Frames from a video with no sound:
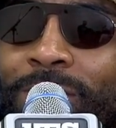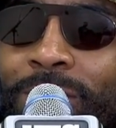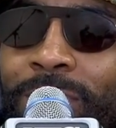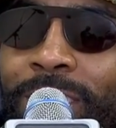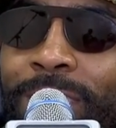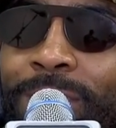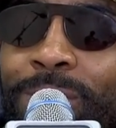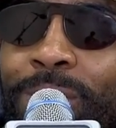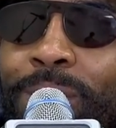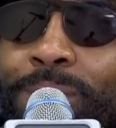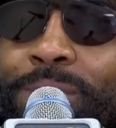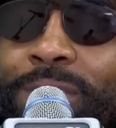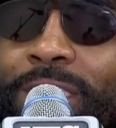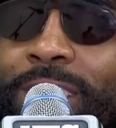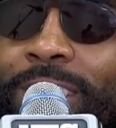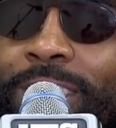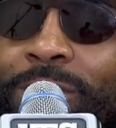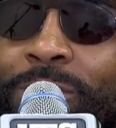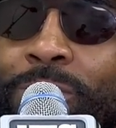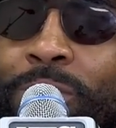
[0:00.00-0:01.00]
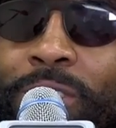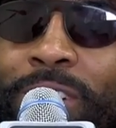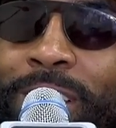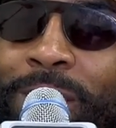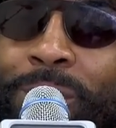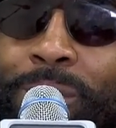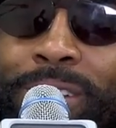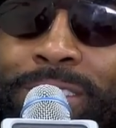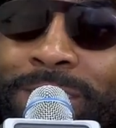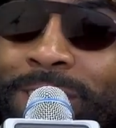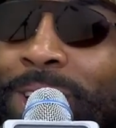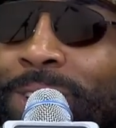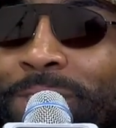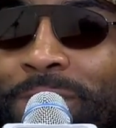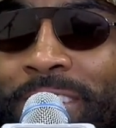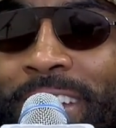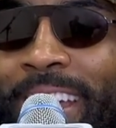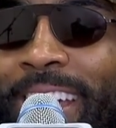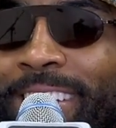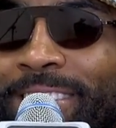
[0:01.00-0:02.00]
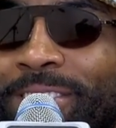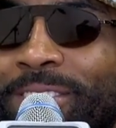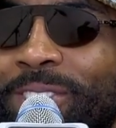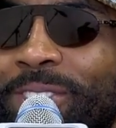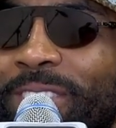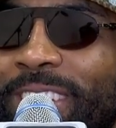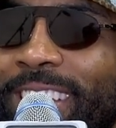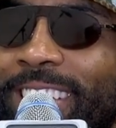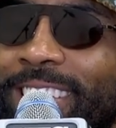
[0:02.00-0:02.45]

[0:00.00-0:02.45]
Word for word: That's all I'm saying. You know that question I was going to ask you, man.